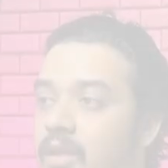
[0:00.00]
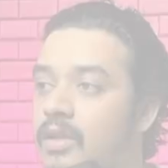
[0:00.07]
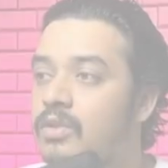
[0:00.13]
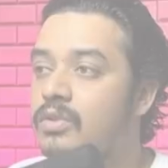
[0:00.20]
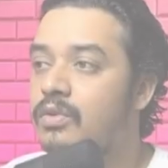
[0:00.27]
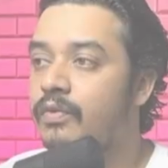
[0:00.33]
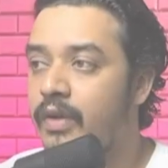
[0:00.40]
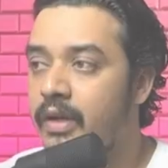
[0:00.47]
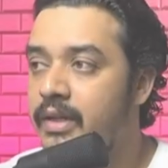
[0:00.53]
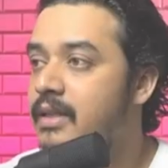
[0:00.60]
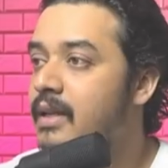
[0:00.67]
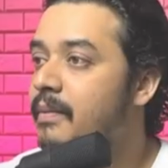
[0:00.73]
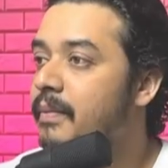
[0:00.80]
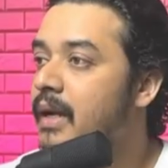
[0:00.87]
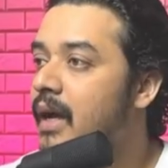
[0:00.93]
So for
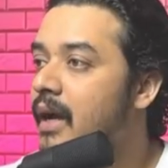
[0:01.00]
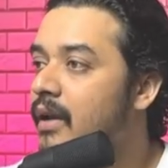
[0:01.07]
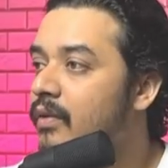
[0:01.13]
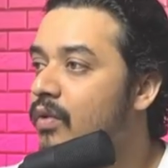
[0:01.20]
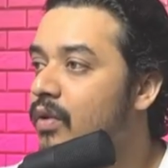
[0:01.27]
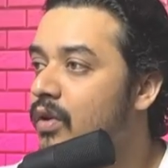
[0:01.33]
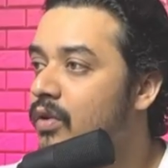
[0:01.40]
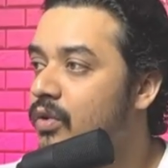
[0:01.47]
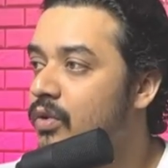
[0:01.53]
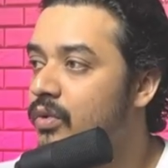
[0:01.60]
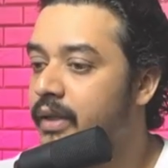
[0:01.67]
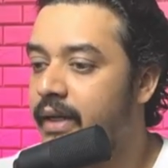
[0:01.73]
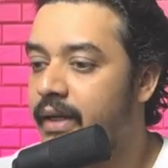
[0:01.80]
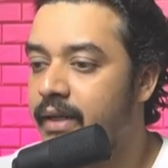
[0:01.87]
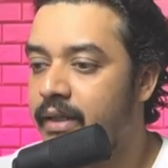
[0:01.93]
example, I want to
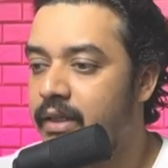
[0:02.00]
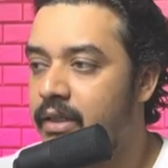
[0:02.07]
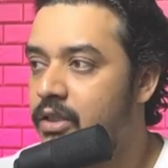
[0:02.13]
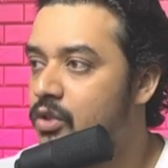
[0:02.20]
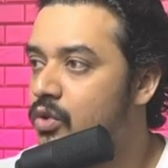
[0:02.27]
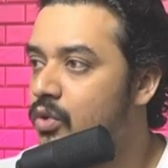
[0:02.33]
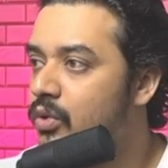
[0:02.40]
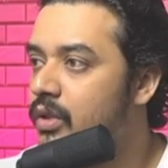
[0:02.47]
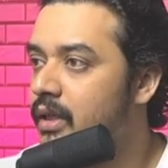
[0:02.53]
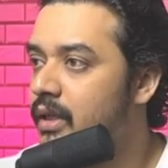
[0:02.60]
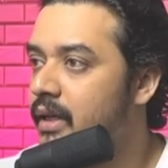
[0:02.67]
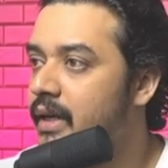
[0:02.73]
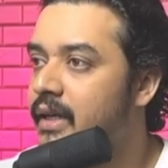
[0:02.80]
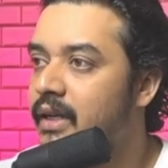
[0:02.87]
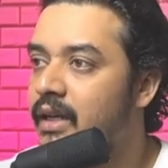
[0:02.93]
get this total,
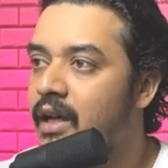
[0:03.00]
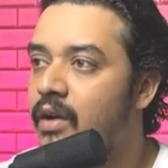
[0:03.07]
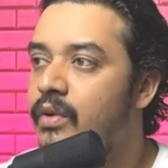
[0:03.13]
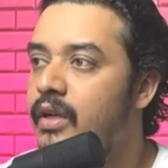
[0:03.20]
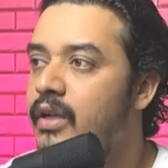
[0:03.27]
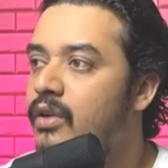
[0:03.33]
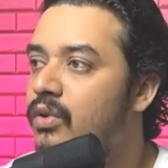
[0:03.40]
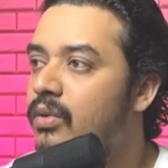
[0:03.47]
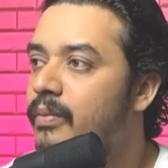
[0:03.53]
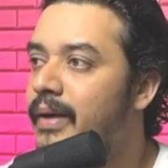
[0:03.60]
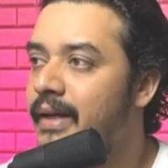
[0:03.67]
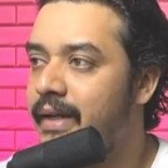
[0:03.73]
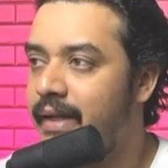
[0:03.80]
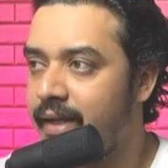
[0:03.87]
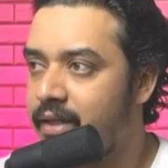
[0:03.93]
right? Now into my
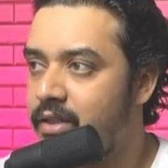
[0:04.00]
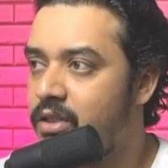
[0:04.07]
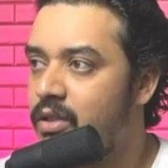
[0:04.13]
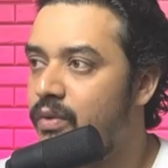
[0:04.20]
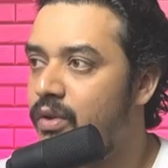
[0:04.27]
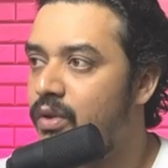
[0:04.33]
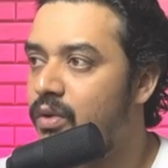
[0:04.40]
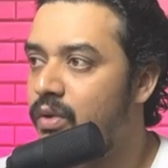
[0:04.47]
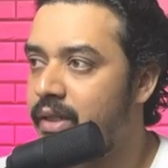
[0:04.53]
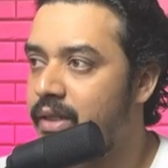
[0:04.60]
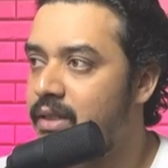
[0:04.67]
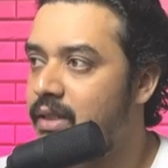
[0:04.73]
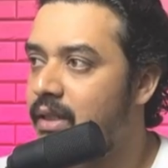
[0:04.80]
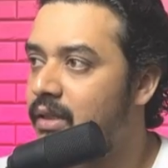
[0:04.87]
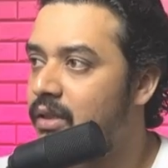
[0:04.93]
text, you would notice
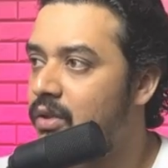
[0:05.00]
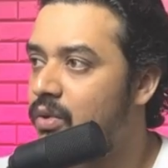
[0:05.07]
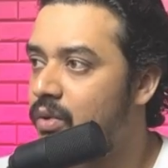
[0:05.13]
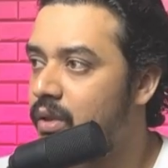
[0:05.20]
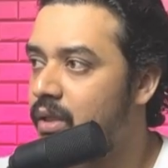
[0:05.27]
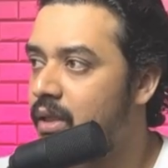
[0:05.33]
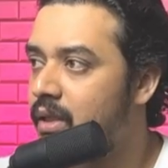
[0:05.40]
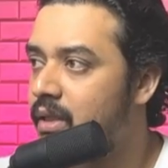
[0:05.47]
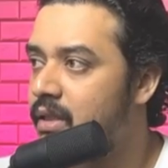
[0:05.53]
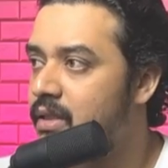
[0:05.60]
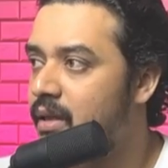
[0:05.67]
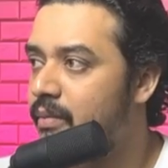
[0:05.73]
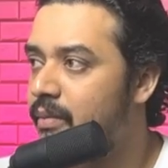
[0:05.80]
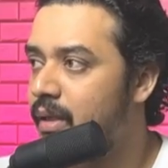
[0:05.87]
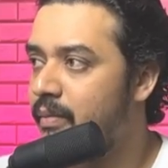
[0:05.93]
that the total is
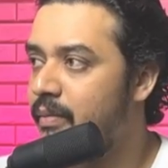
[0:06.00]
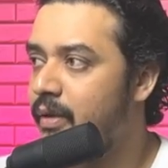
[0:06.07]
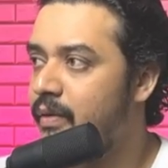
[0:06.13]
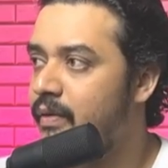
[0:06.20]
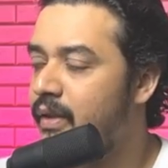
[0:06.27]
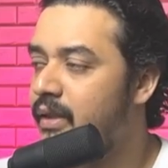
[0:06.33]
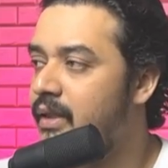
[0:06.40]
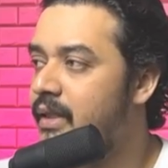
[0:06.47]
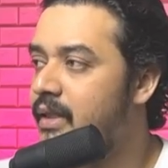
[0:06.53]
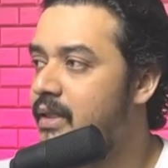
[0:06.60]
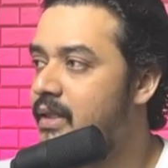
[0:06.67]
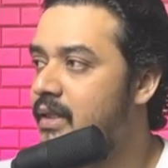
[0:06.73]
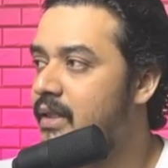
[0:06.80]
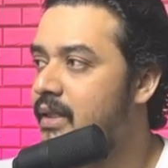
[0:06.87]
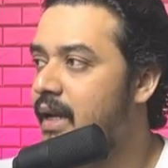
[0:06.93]
coming between
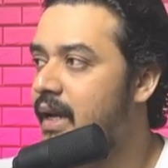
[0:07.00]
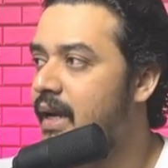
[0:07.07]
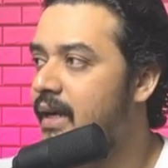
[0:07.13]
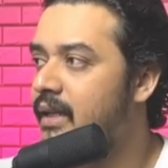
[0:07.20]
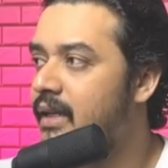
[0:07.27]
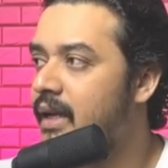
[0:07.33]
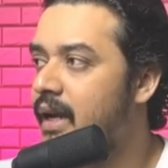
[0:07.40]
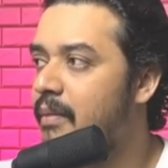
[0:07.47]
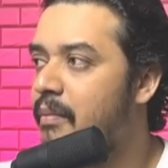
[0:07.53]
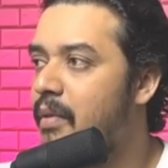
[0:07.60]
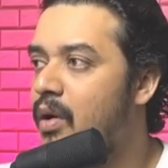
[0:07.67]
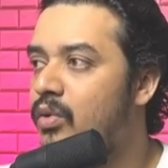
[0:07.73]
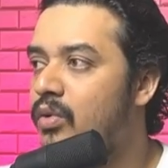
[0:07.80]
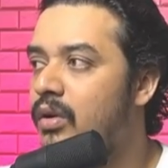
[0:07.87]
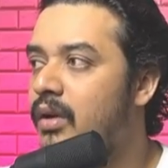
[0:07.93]
this and the
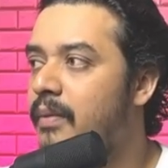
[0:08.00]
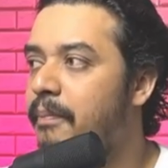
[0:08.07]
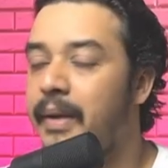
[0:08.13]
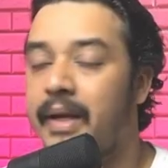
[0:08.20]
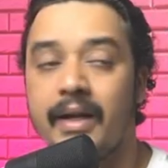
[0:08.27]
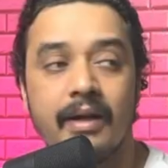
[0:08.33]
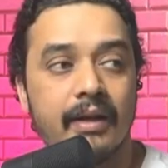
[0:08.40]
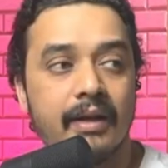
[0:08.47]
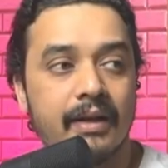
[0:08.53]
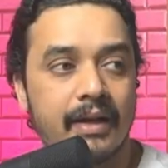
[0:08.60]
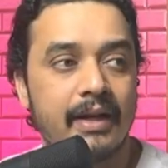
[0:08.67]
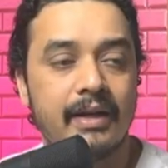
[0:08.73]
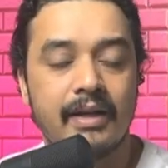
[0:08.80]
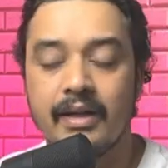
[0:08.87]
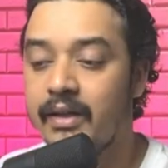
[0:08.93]
amount paid,
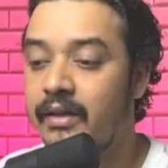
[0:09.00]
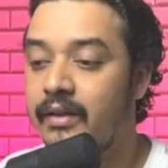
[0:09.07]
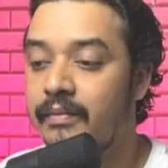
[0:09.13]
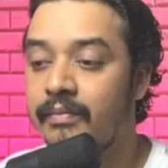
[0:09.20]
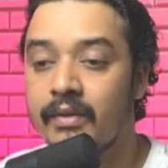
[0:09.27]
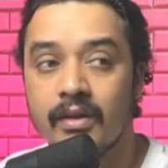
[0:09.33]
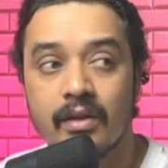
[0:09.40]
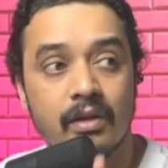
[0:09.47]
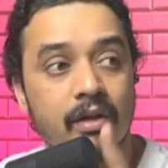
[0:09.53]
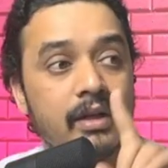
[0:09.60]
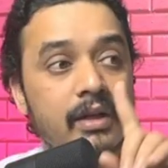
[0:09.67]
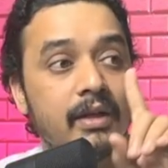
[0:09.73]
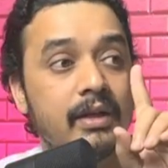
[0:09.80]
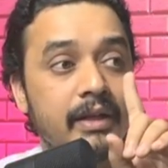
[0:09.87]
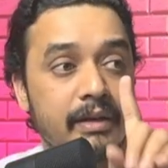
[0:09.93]
right?
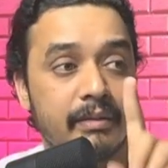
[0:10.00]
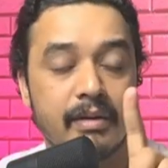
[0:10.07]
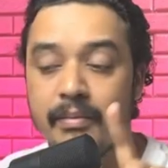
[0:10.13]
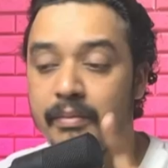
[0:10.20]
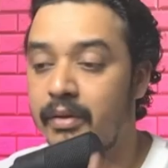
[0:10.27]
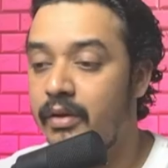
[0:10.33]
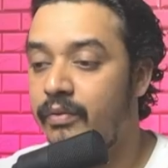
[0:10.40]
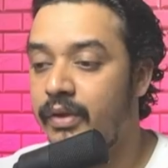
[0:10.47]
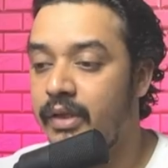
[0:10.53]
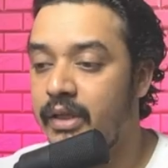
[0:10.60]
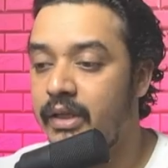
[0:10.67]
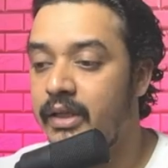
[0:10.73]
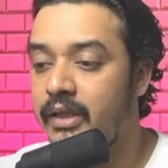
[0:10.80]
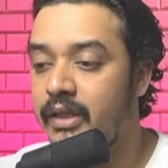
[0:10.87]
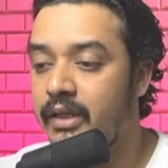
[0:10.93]
Remember,
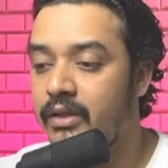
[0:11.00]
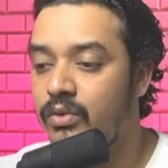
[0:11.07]
we do